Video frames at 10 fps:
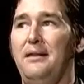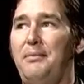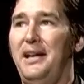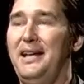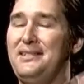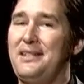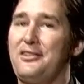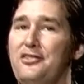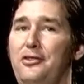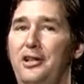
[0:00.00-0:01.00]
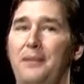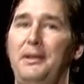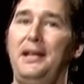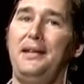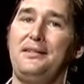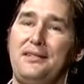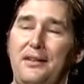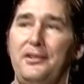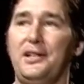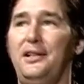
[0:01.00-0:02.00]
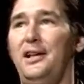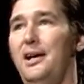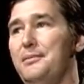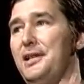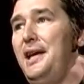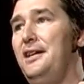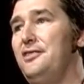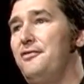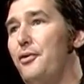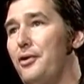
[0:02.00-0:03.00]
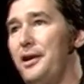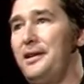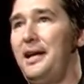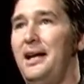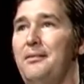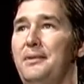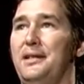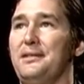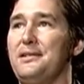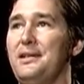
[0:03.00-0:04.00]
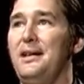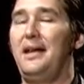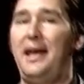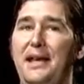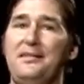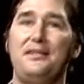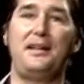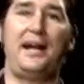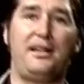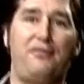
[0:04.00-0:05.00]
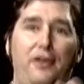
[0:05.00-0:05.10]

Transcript: By ace-x suited, I mean ace-7 of clubs, ace-4 of diamonds, ace-9 of